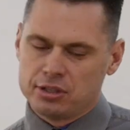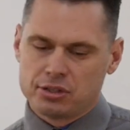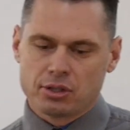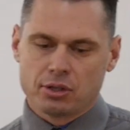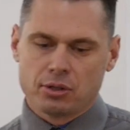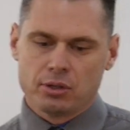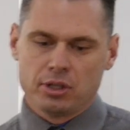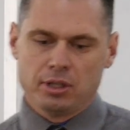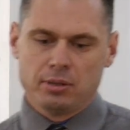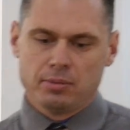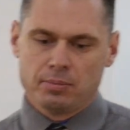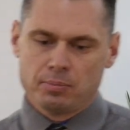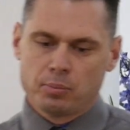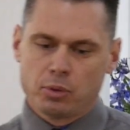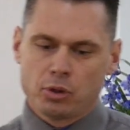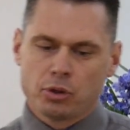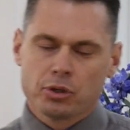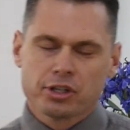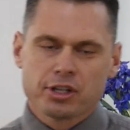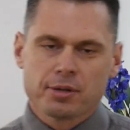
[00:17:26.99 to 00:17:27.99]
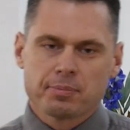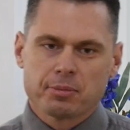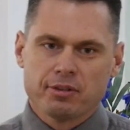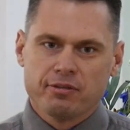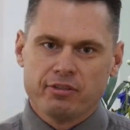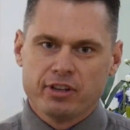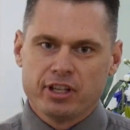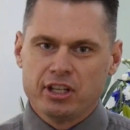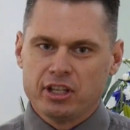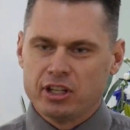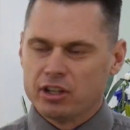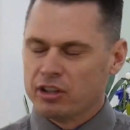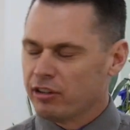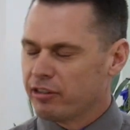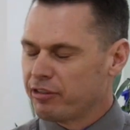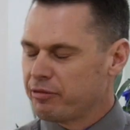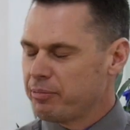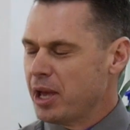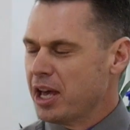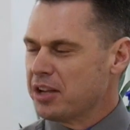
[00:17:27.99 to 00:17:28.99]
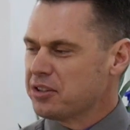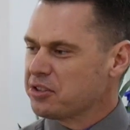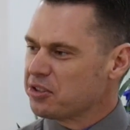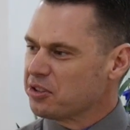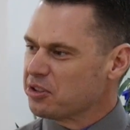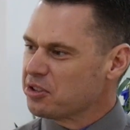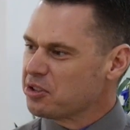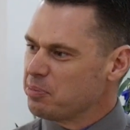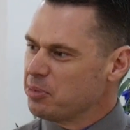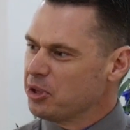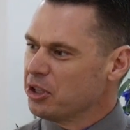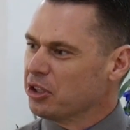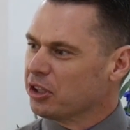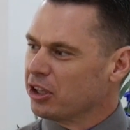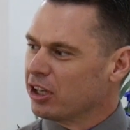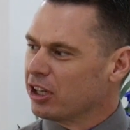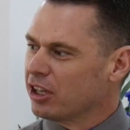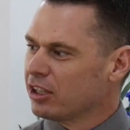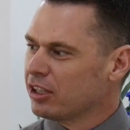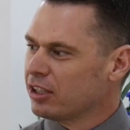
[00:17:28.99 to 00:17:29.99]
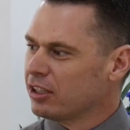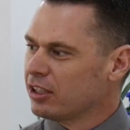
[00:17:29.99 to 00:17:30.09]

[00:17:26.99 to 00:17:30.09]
So he pulled up the video of Pastor Spiller